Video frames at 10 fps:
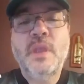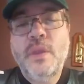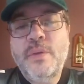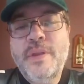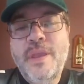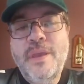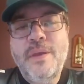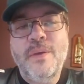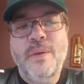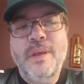Who
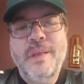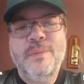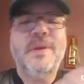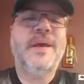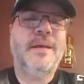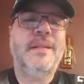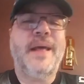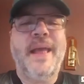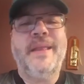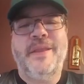knew? Well,
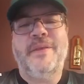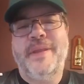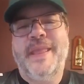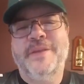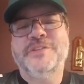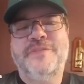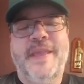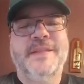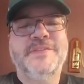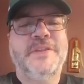I knew, and Eagles
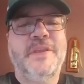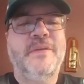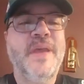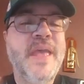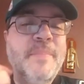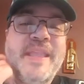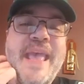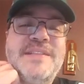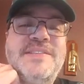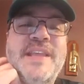fans knew. But
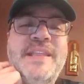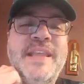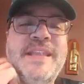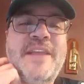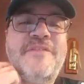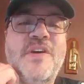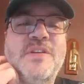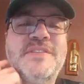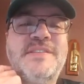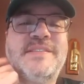yes, suddenly Nick
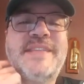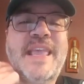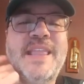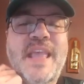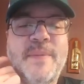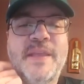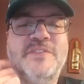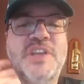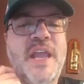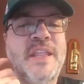Foles is the second coming of
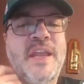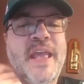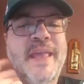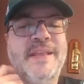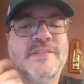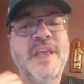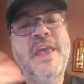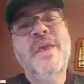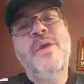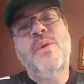John Unitas
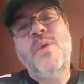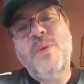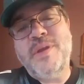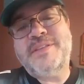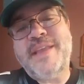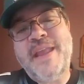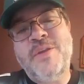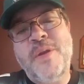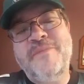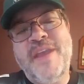we would say
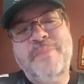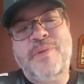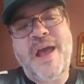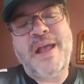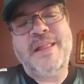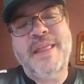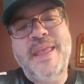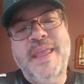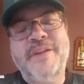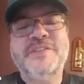Norm Van
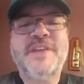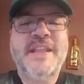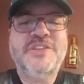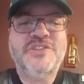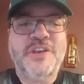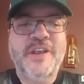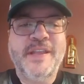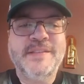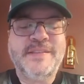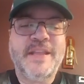Brocklin or Sonny
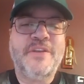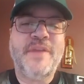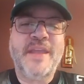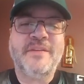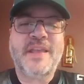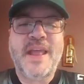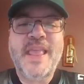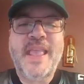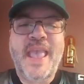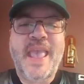Jurgensen or Randall
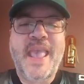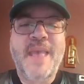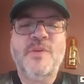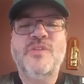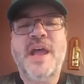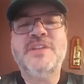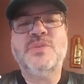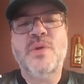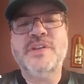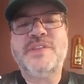Cunningham or Ron
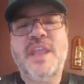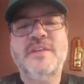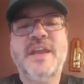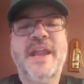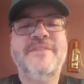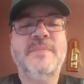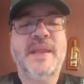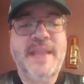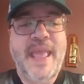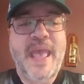Jaworski or Donovan
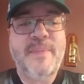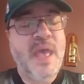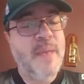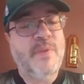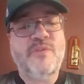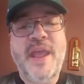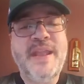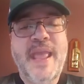McNabb, but right